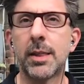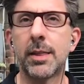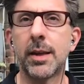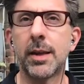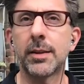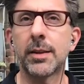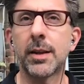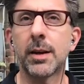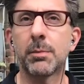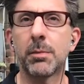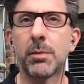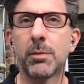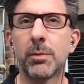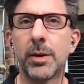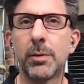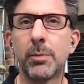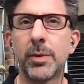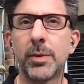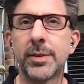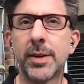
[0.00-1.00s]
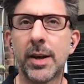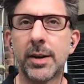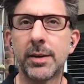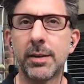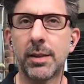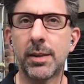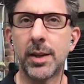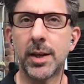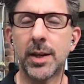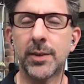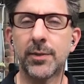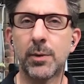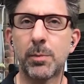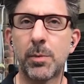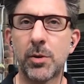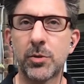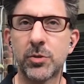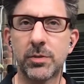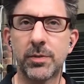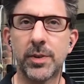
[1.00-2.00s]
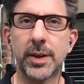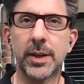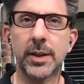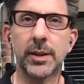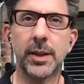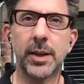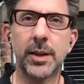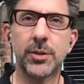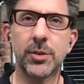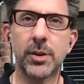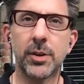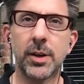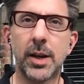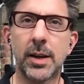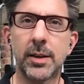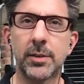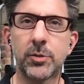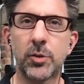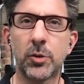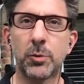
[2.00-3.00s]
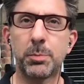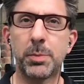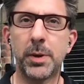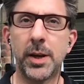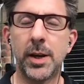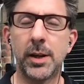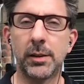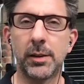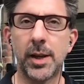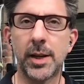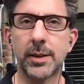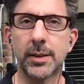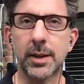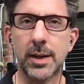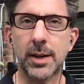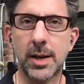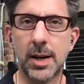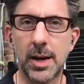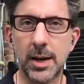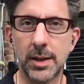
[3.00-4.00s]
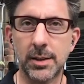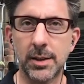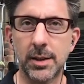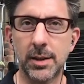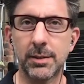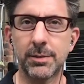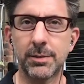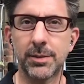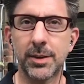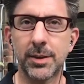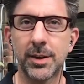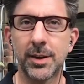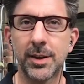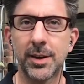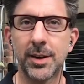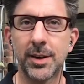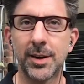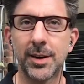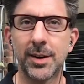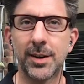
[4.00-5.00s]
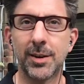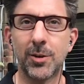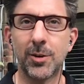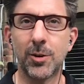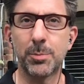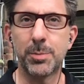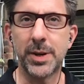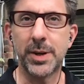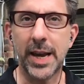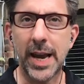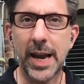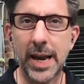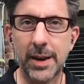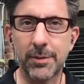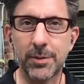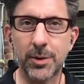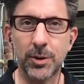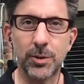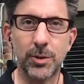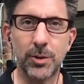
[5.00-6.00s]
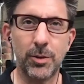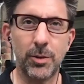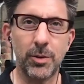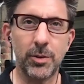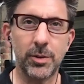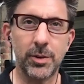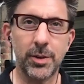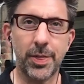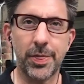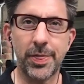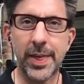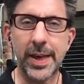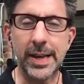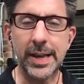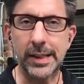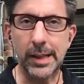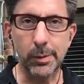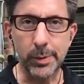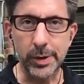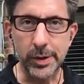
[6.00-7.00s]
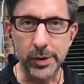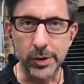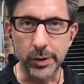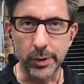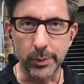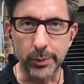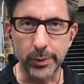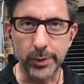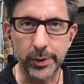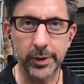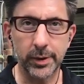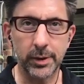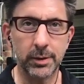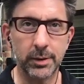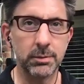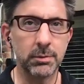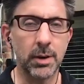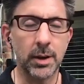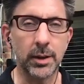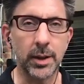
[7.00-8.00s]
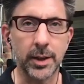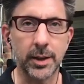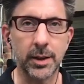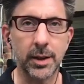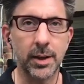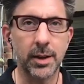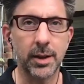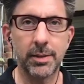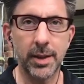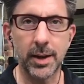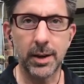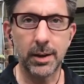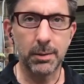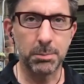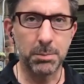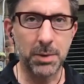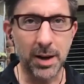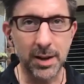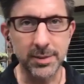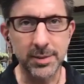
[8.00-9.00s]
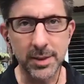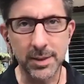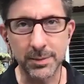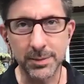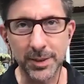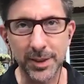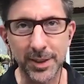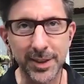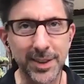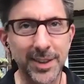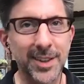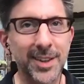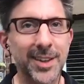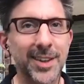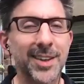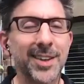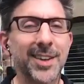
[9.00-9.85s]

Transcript: think that we, we tend to think of emotion regulation as just being like the cognitive or behavioral thing that we do, right? Like think positively,